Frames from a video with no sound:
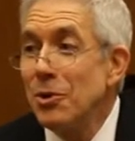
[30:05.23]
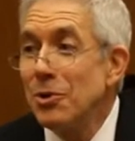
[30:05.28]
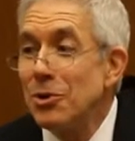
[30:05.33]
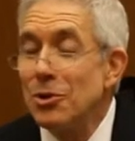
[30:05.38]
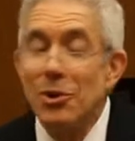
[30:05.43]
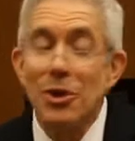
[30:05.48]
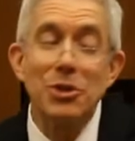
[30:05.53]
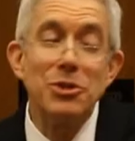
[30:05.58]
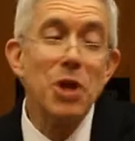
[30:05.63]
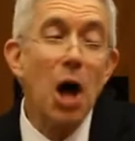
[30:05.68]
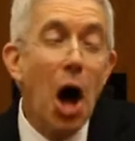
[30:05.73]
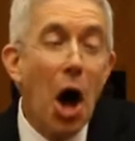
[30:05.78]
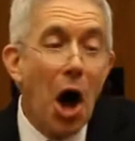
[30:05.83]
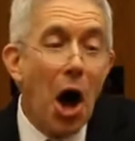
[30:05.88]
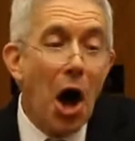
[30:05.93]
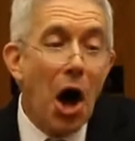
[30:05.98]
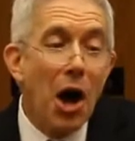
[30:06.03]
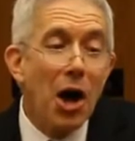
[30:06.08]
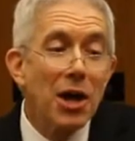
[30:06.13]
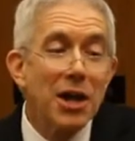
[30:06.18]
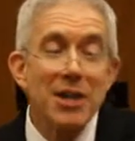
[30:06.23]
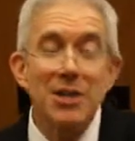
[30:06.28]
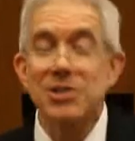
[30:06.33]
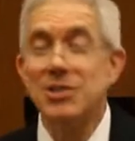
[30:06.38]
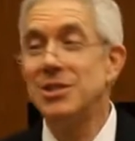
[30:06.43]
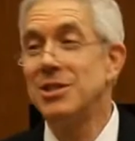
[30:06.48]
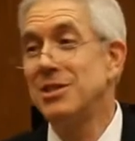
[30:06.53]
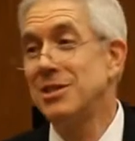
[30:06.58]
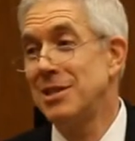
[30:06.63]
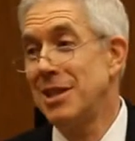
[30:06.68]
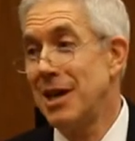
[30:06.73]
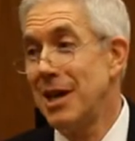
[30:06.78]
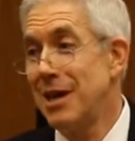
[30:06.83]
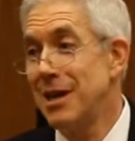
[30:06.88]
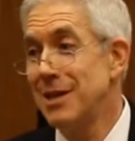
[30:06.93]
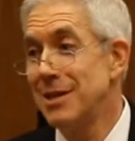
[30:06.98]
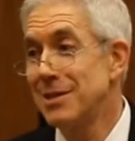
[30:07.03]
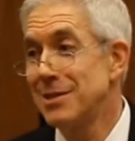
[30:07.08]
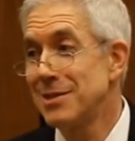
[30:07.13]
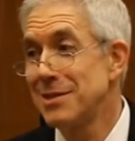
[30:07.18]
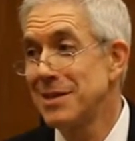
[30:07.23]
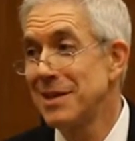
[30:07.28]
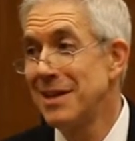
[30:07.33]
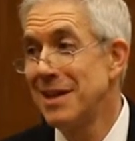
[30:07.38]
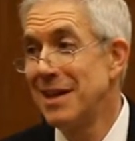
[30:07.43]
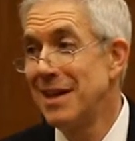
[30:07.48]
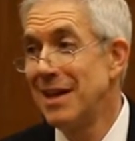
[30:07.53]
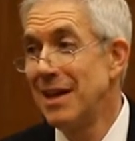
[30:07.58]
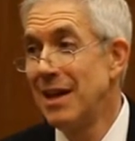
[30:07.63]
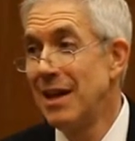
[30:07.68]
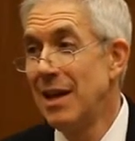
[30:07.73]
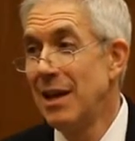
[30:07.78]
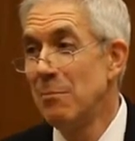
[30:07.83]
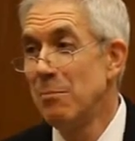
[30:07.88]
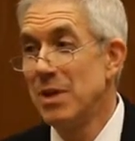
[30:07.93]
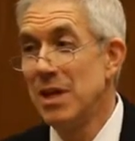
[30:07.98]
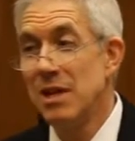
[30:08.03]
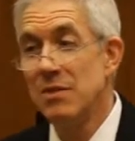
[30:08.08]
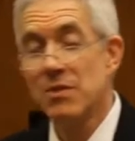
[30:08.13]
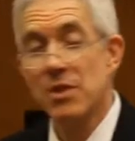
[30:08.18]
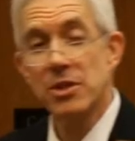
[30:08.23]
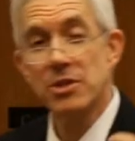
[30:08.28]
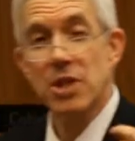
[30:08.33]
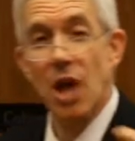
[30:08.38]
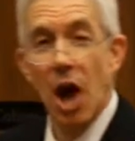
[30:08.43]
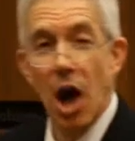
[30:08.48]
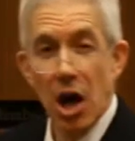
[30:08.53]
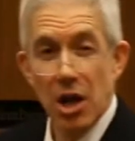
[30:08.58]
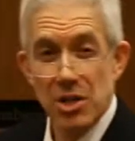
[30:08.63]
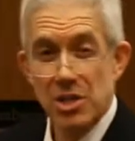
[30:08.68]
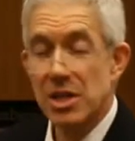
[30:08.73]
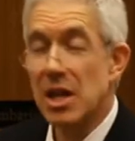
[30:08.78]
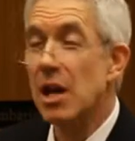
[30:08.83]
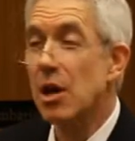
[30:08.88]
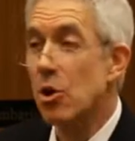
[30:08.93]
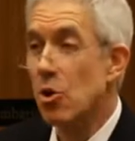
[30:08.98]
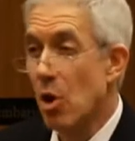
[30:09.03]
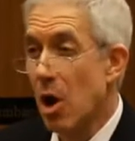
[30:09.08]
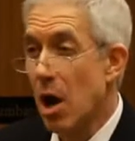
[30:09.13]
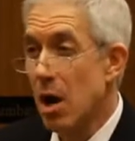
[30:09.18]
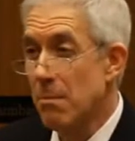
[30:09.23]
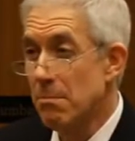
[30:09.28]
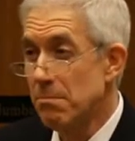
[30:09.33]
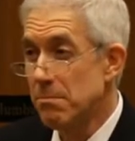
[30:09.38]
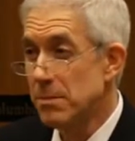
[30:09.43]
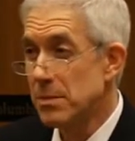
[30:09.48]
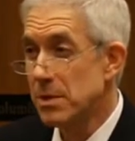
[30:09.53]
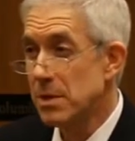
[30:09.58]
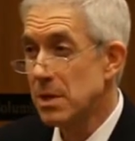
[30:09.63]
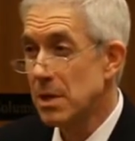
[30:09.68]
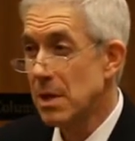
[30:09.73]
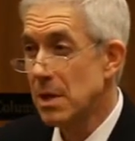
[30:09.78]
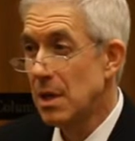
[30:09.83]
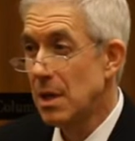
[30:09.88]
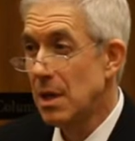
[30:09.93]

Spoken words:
You're a dog. And she says, that even the dogs get crumbs.